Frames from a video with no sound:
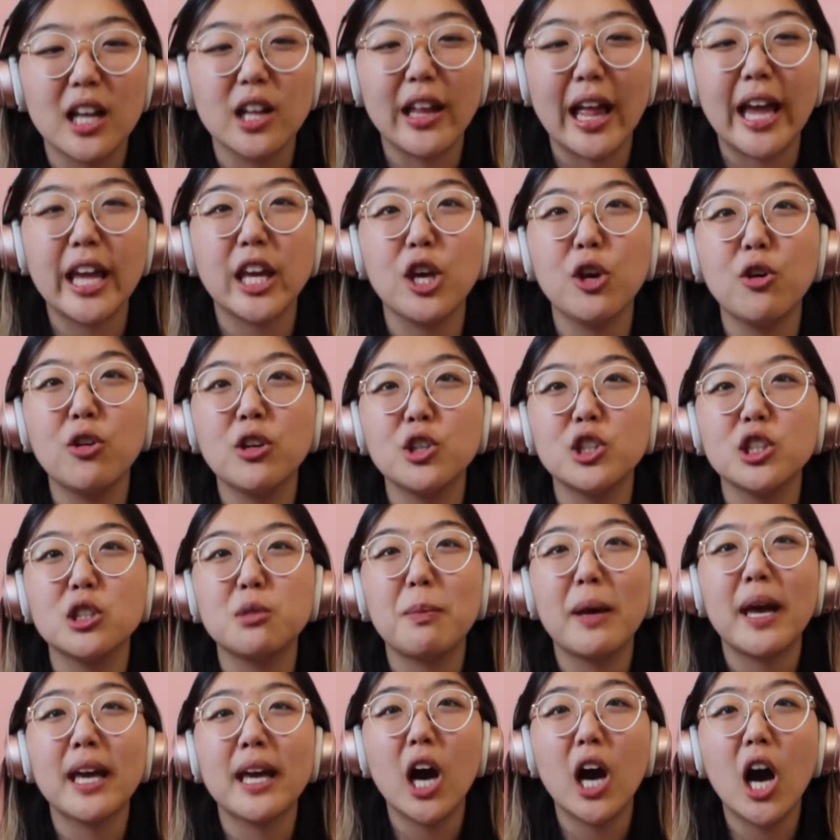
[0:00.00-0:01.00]
Like, you can just
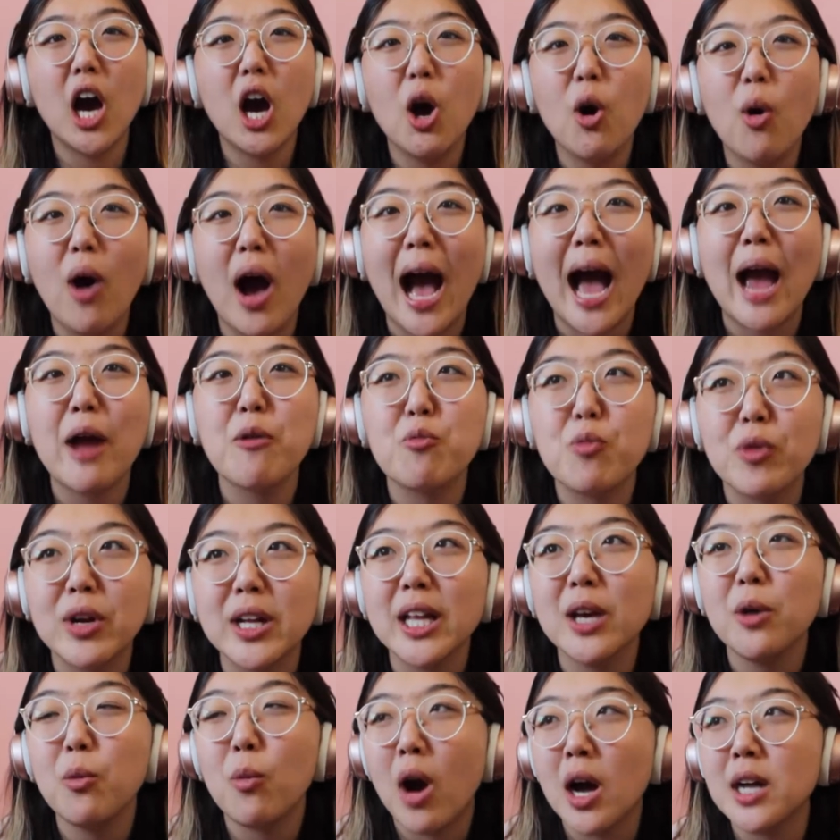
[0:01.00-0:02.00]
be like, oh, I
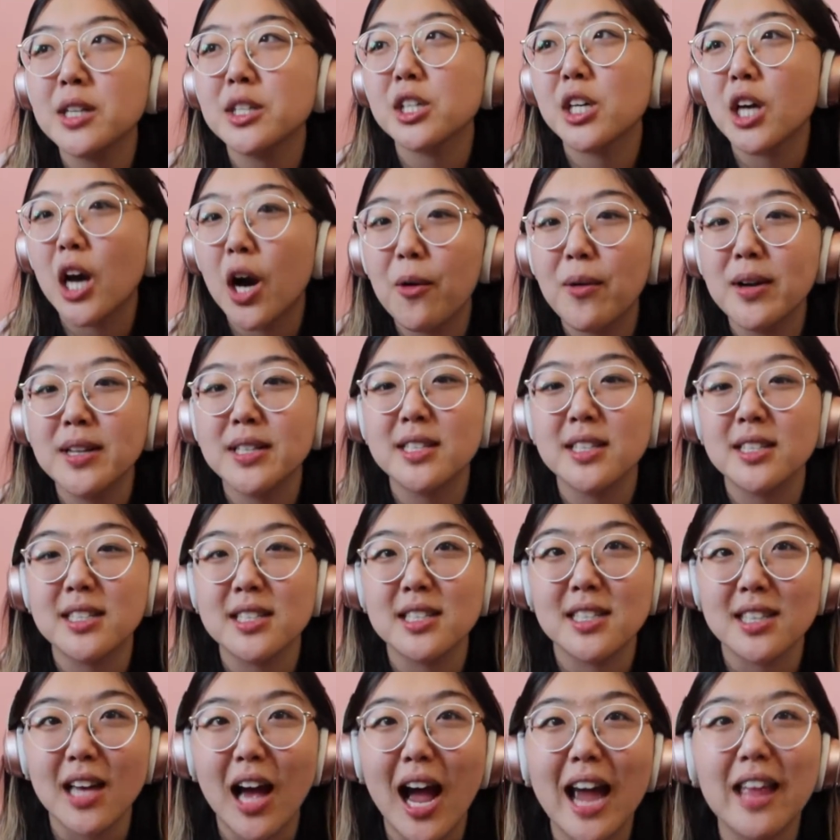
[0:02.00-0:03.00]
really want to go into
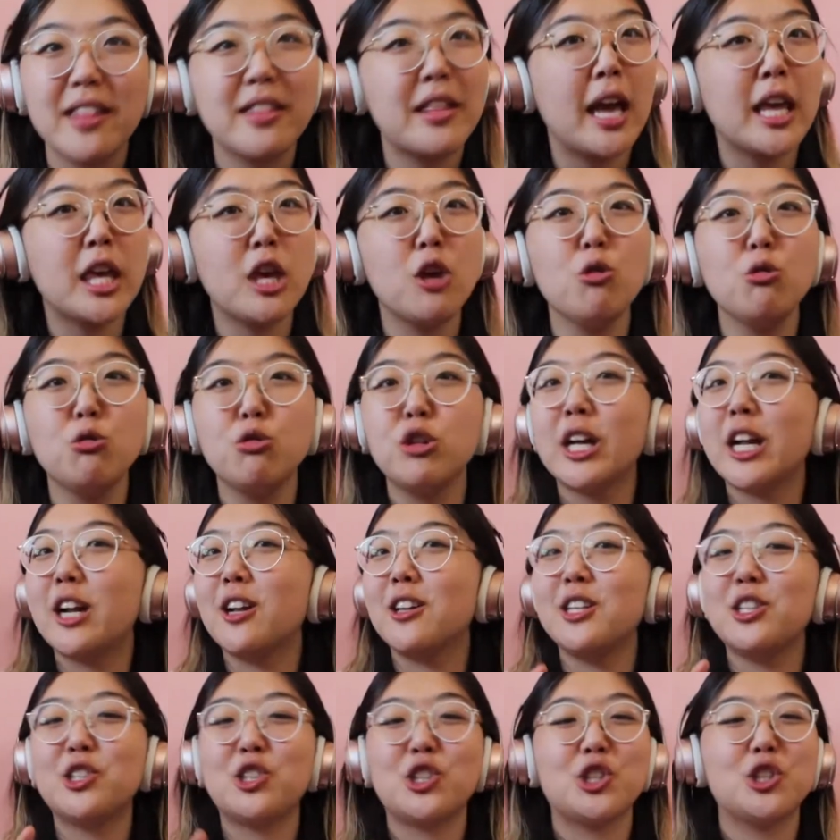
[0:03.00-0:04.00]
design. Then you
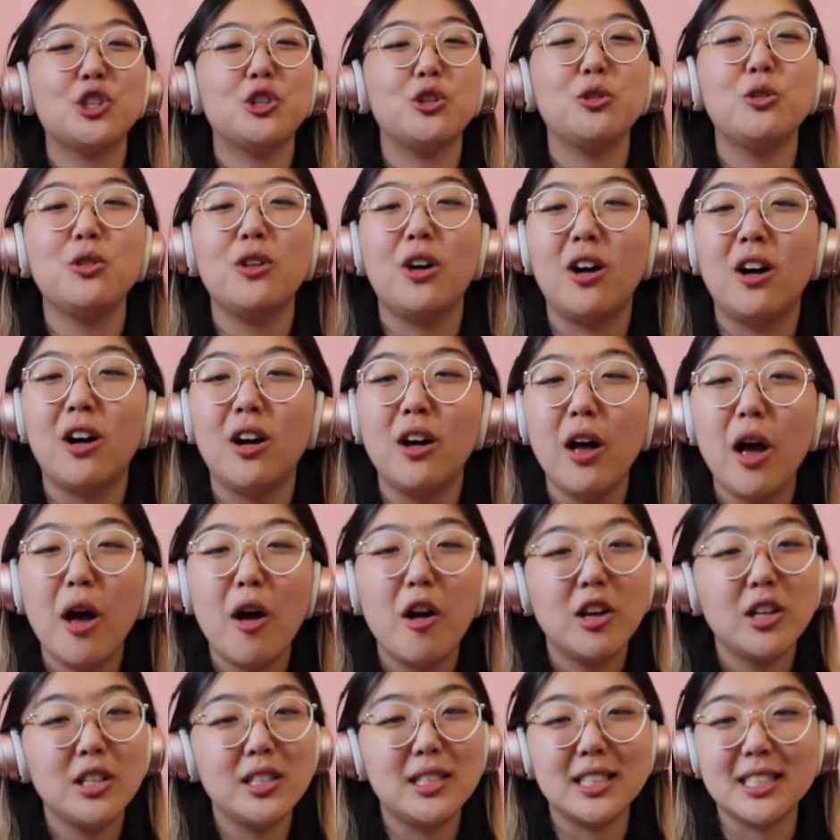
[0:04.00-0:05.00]
literally just Google
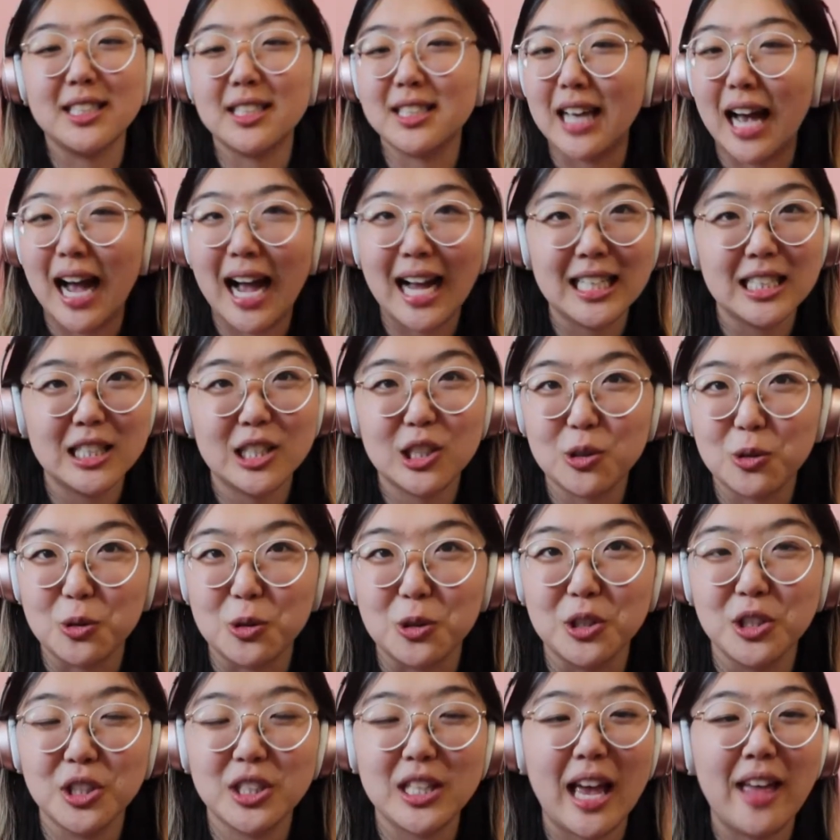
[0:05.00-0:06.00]
design
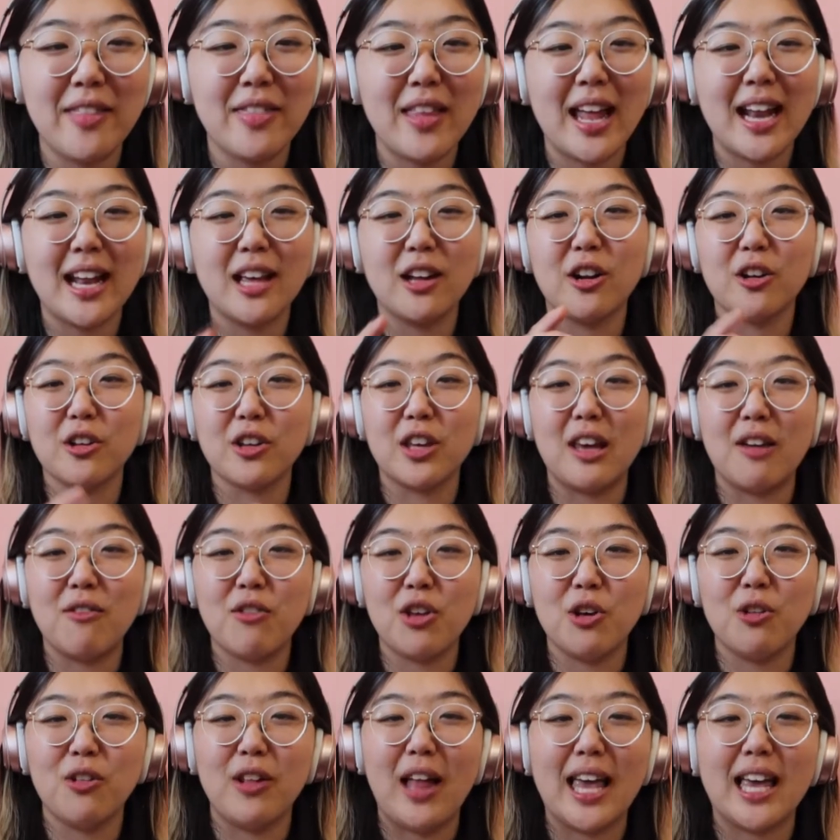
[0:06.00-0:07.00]
schools, and then it'll give
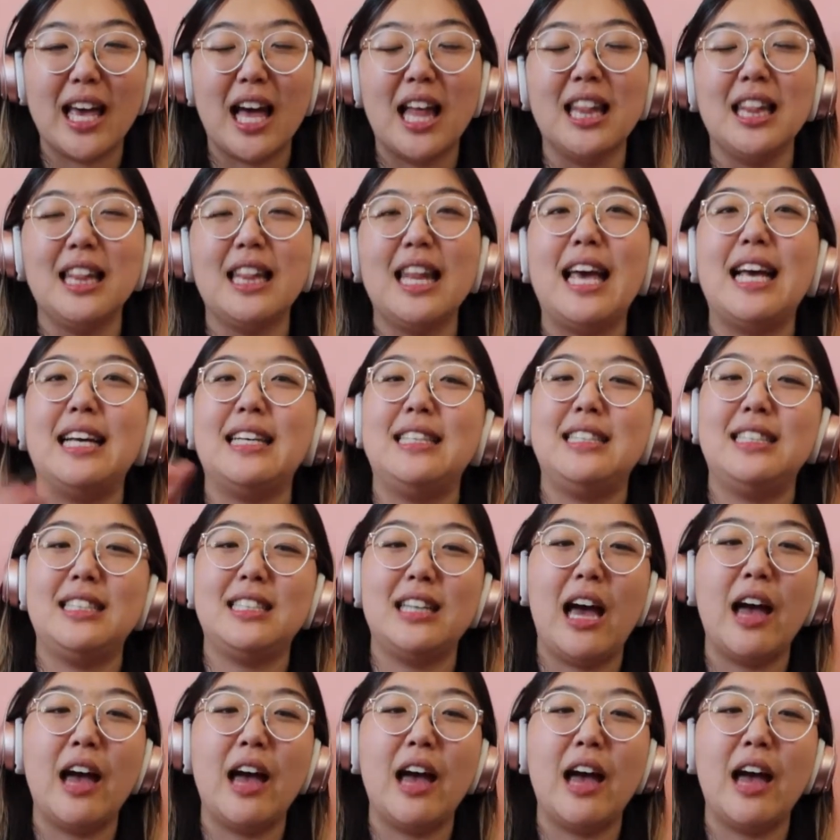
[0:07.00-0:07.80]
you like a list.